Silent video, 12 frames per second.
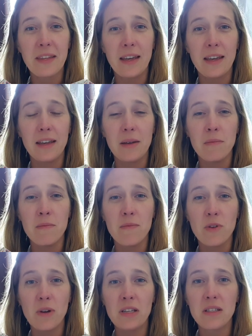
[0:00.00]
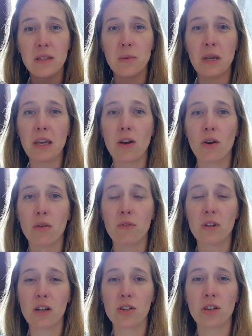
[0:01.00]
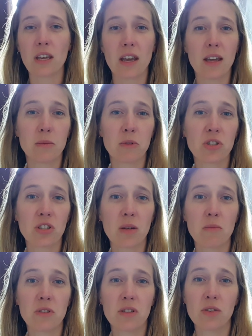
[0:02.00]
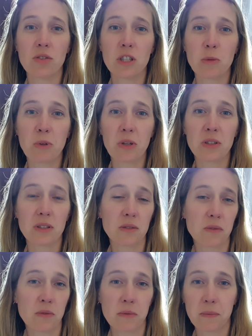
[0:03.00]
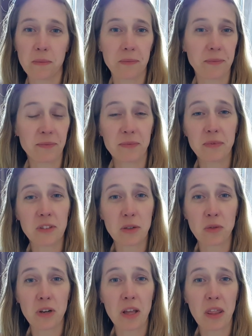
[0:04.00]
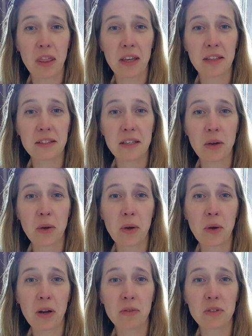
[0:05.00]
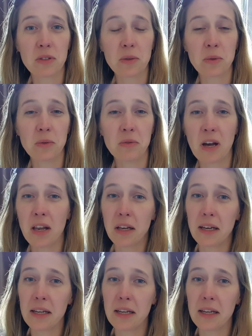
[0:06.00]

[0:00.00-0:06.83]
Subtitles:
The rest of the week often I don't get as much time to sew just because of different other things that are going on after school, violin